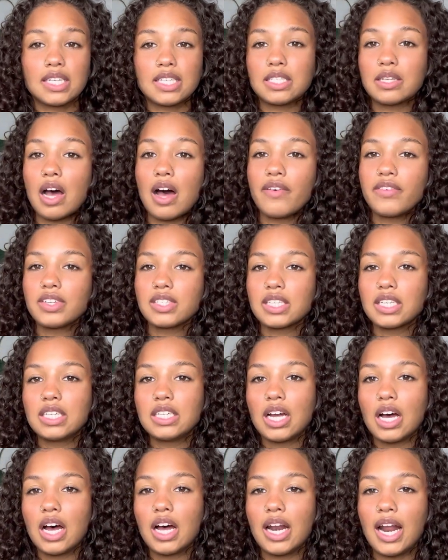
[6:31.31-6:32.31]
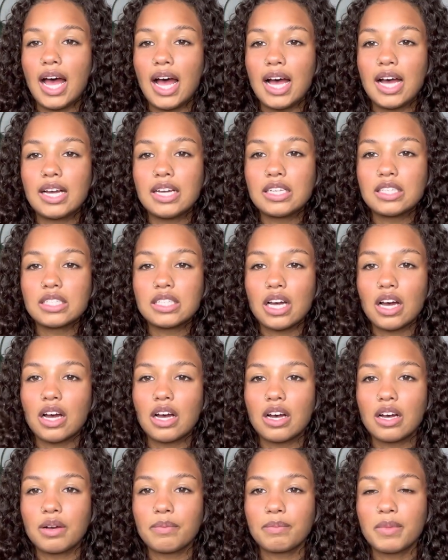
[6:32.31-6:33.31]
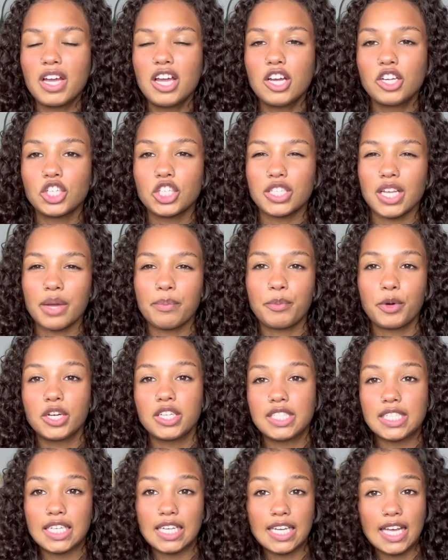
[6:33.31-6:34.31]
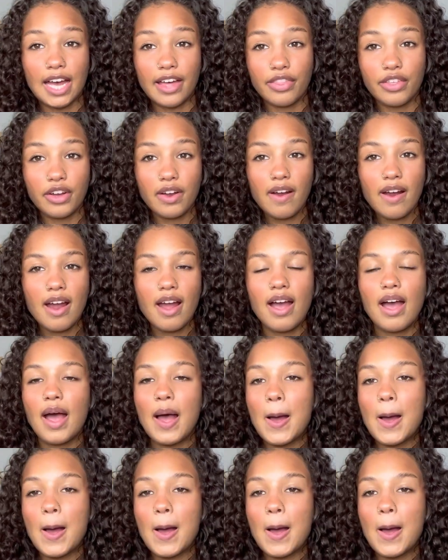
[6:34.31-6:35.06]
It's obviously not as just like put together,